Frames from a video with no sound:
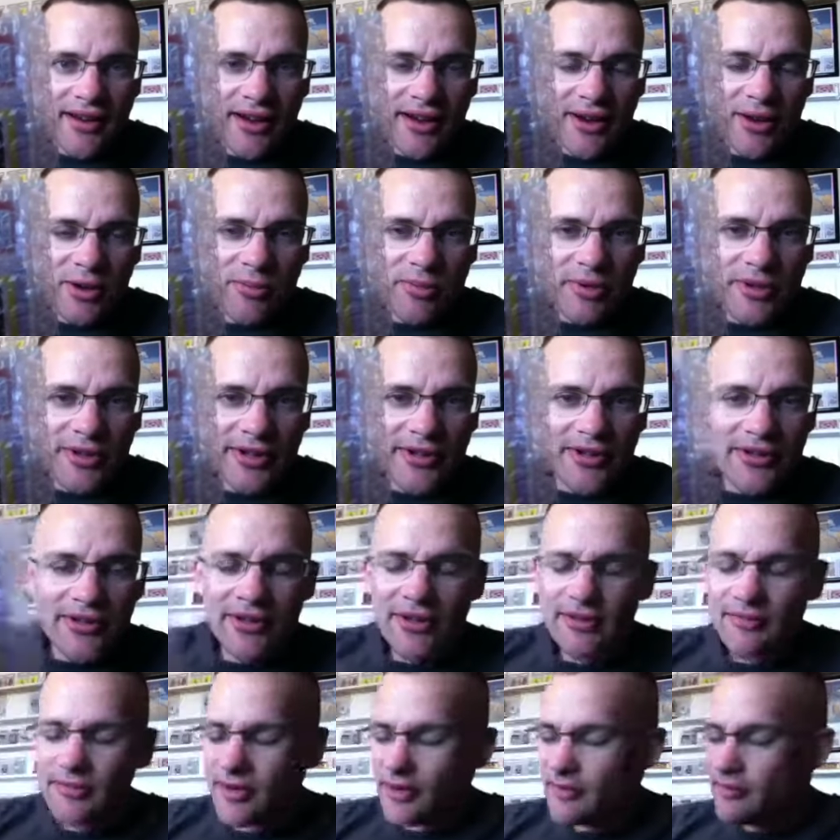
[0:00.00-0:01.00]
I opened this
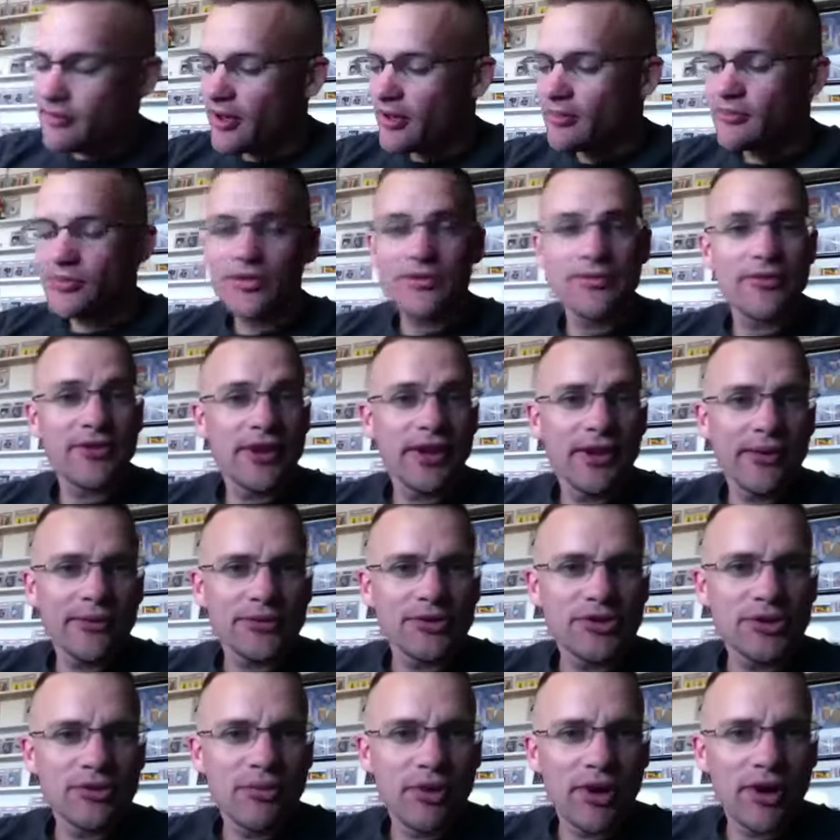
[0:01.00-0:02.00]
up. Sometimes you forget
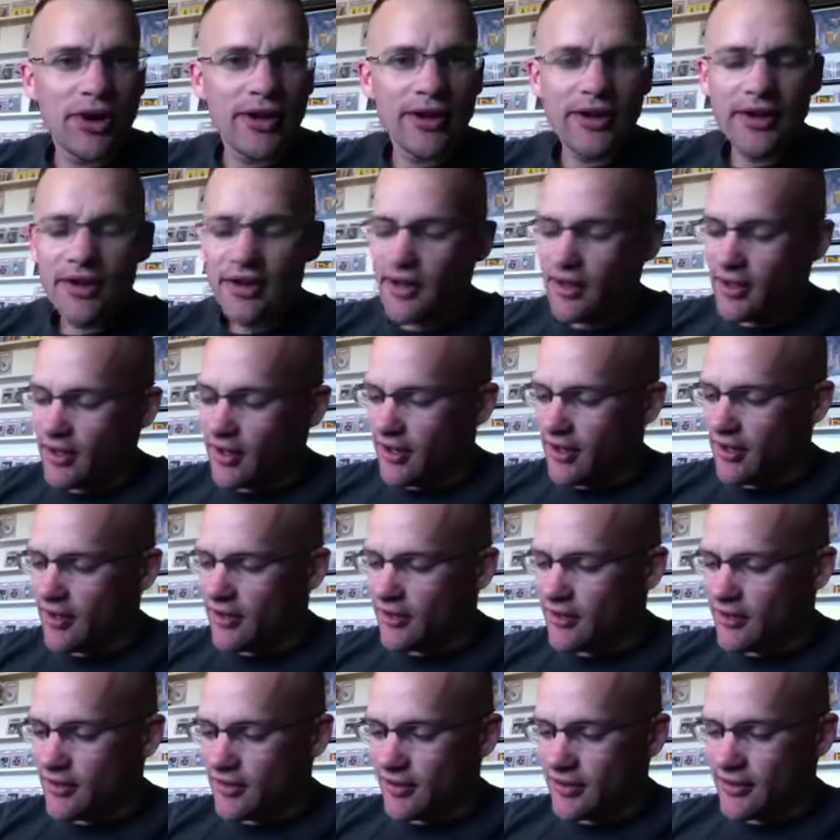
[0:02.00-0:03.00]
what you buy,
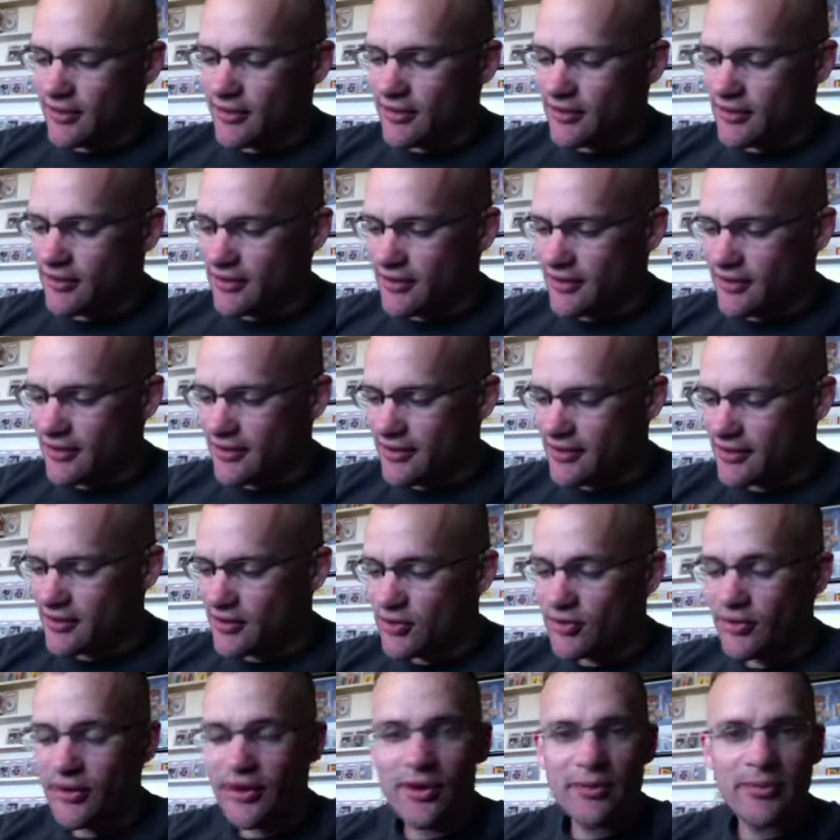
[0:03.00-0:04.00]
and
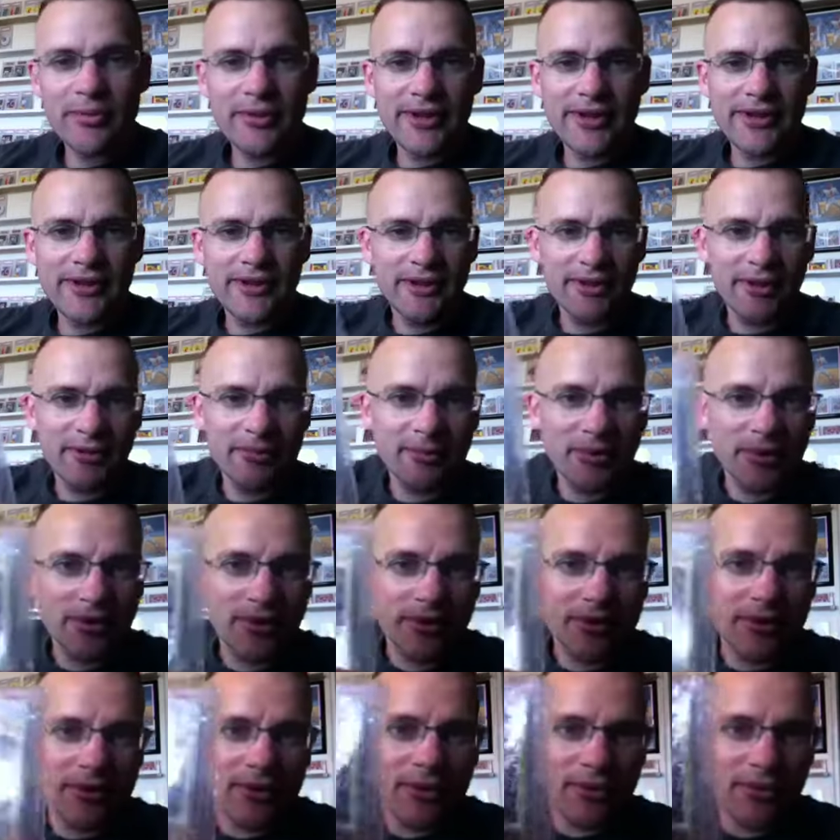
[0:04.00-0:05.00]
so I opened this up,
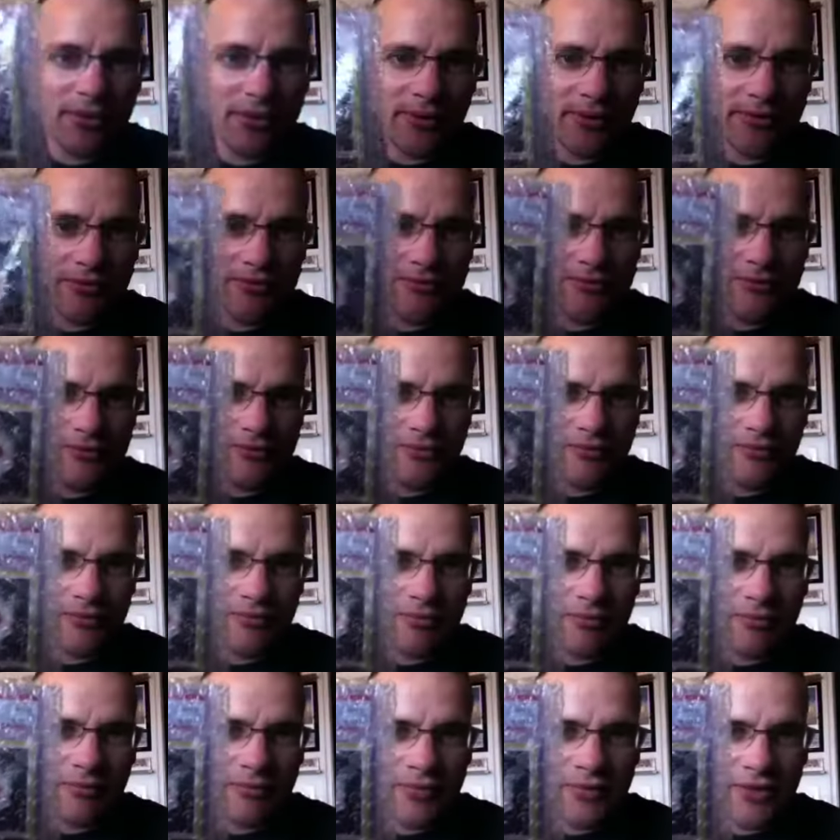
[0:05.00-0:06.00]
saw this
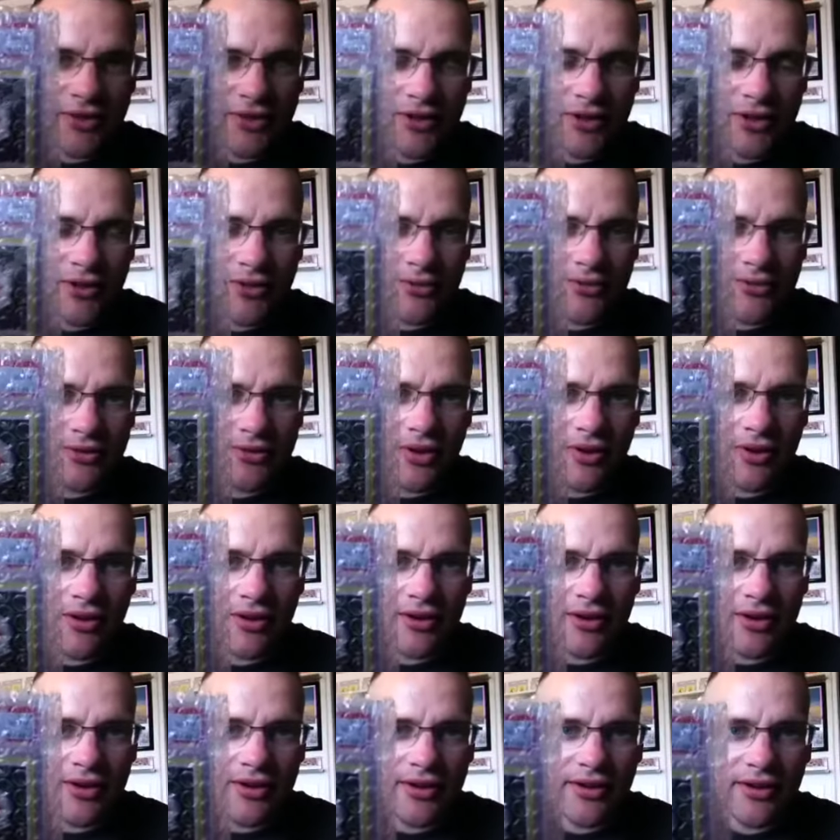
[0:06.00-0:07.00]
Steelers
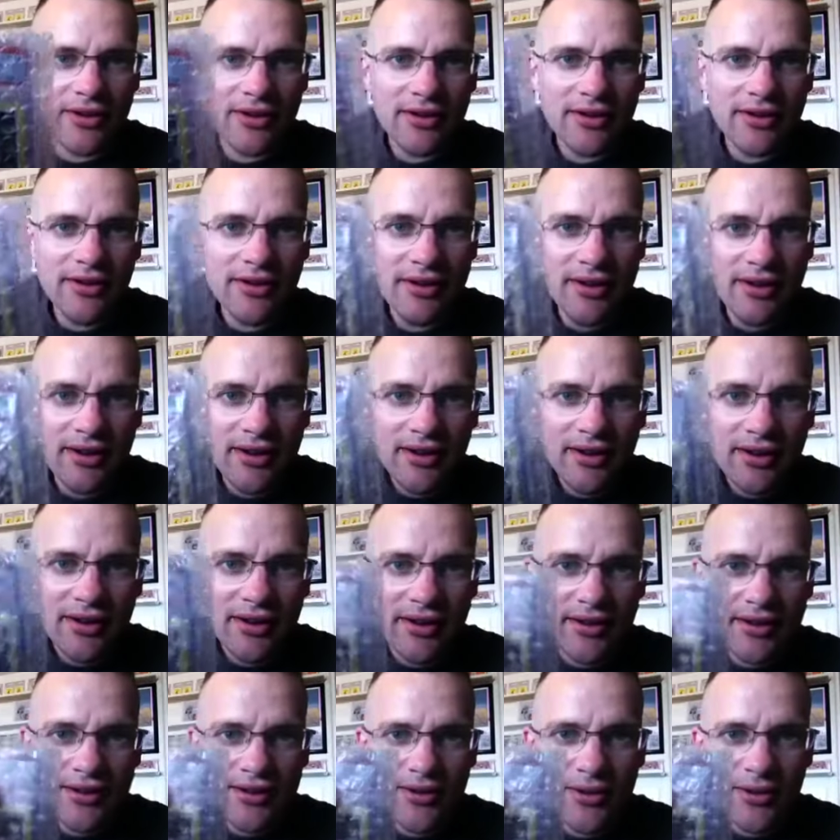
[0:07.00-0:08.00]
card here,
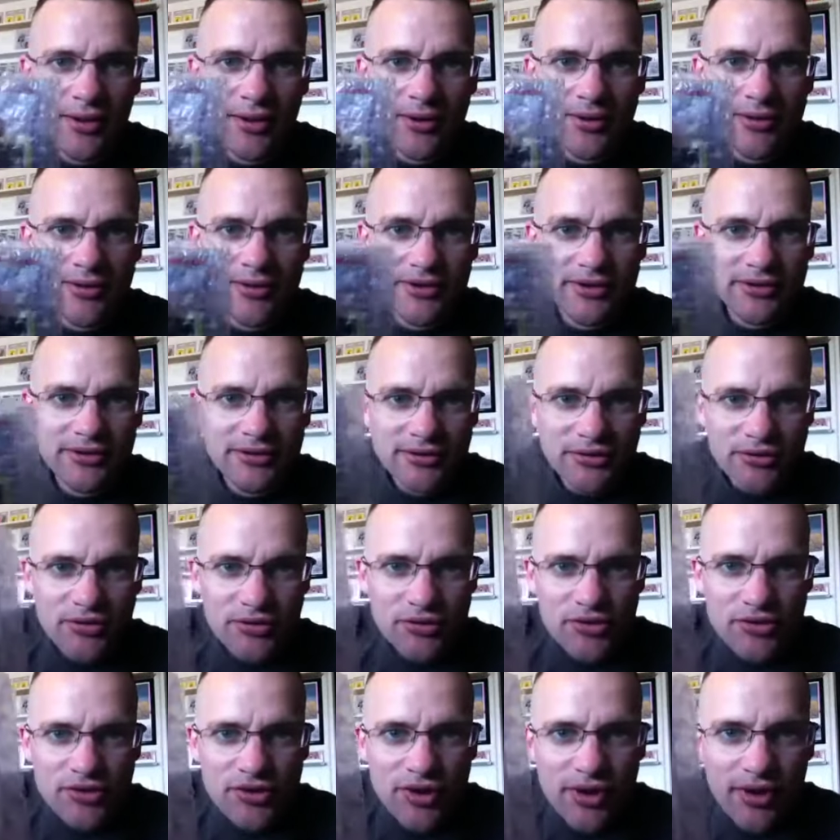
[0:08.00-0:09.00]
and saw
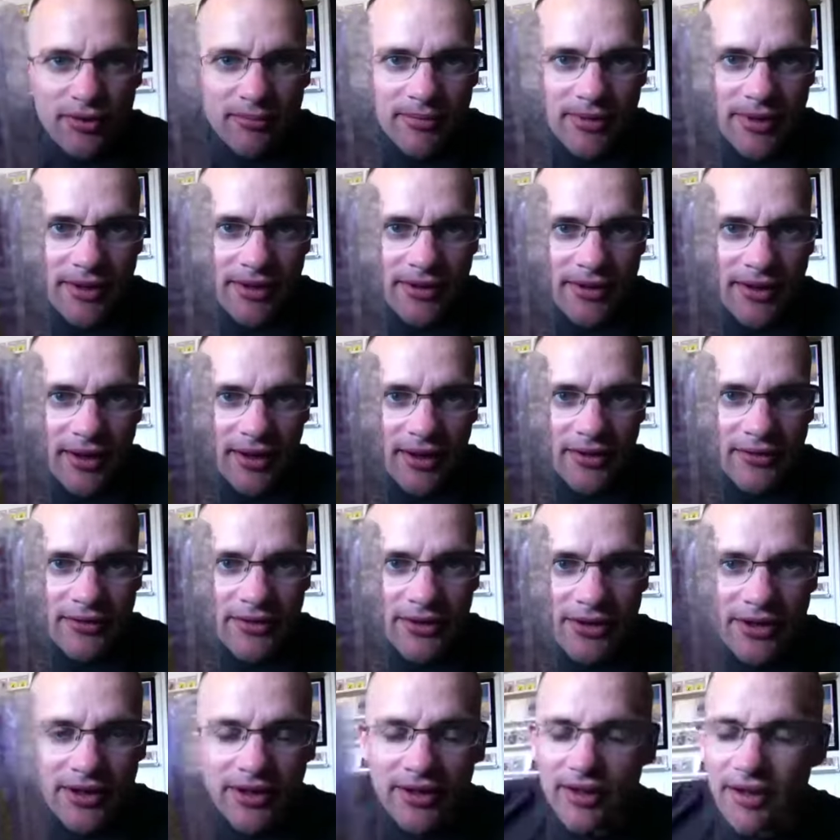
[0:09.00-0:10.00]
Jim Mint 10
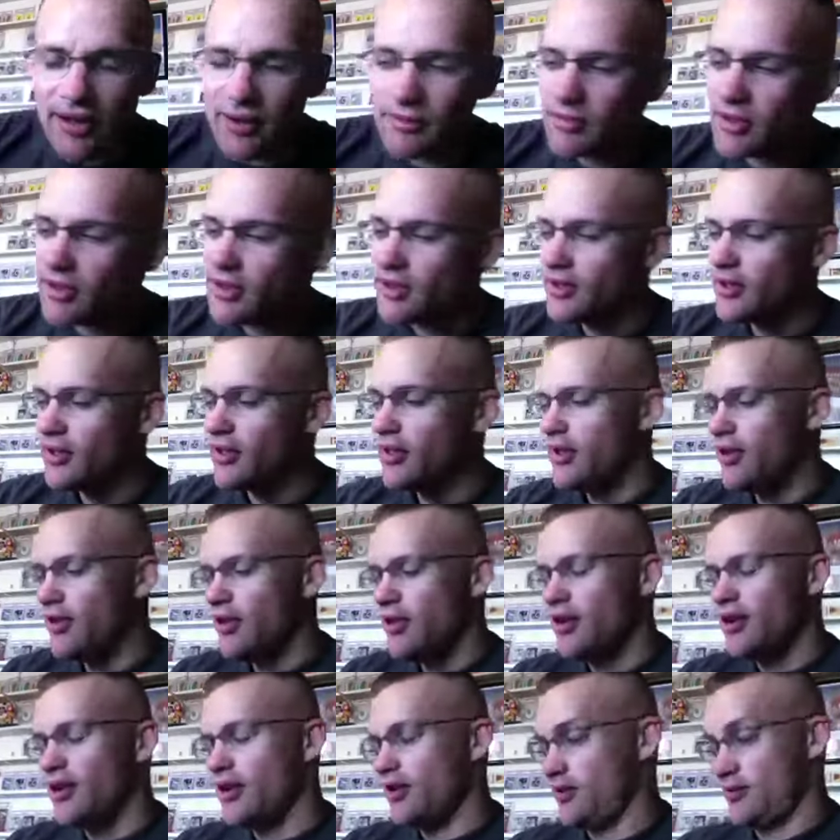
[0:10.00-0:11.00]
looking at me,
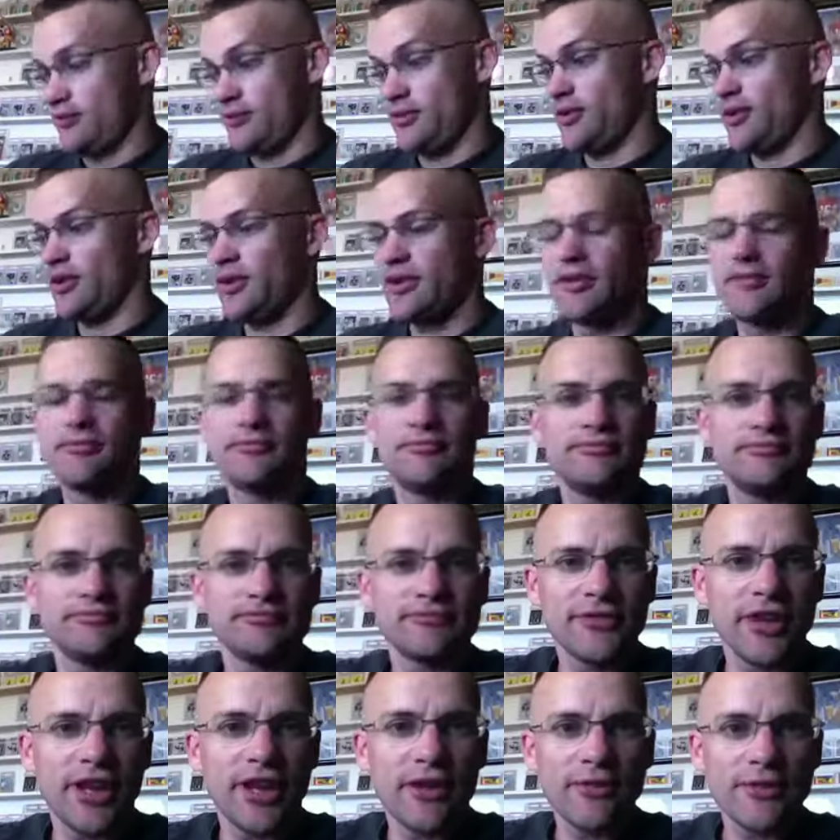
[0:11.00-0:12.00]
and I was like,
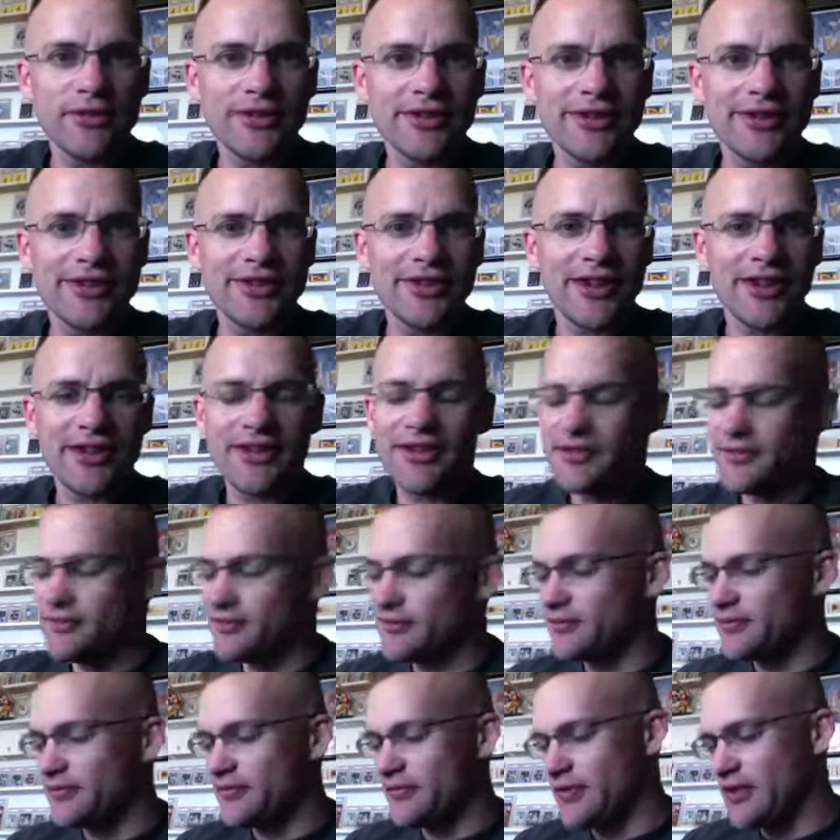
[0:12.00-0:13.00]
got real excited,
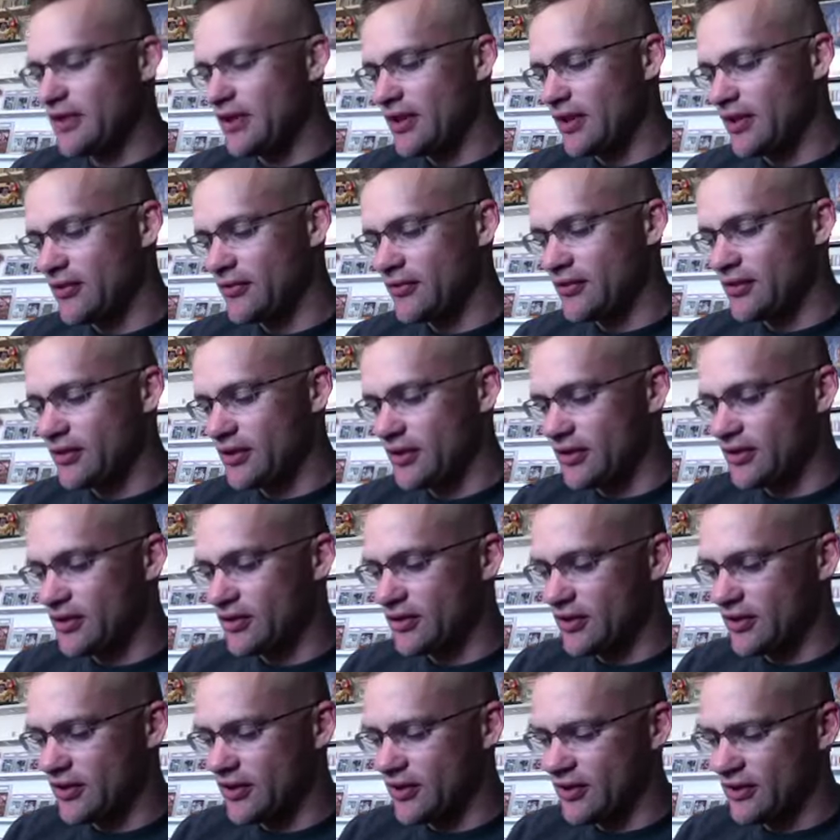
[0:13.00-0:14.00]
and then I
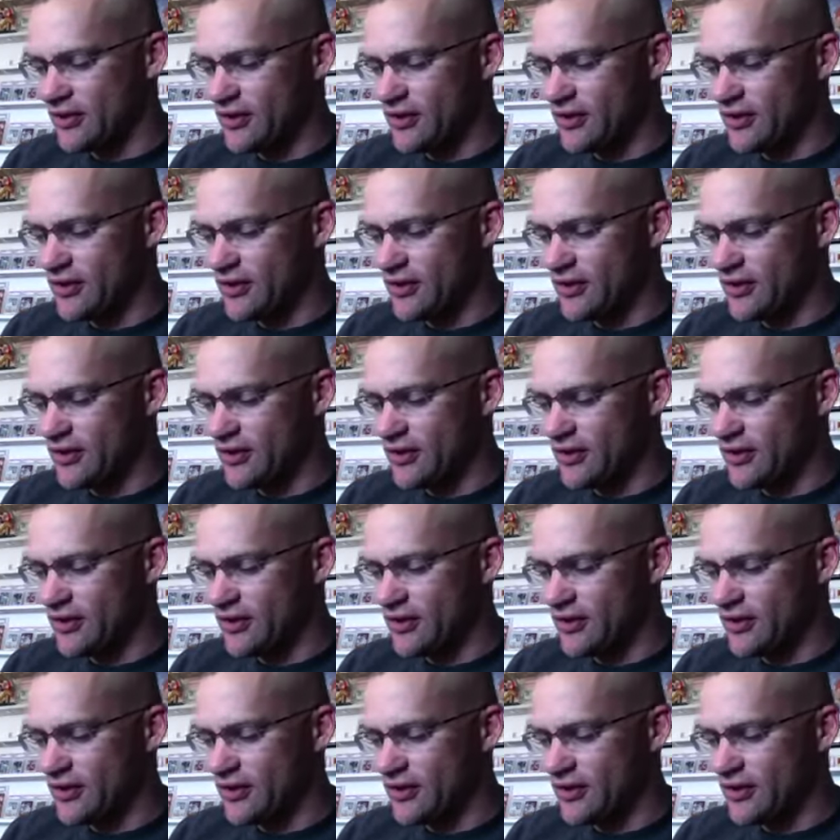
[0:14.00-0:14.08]
realized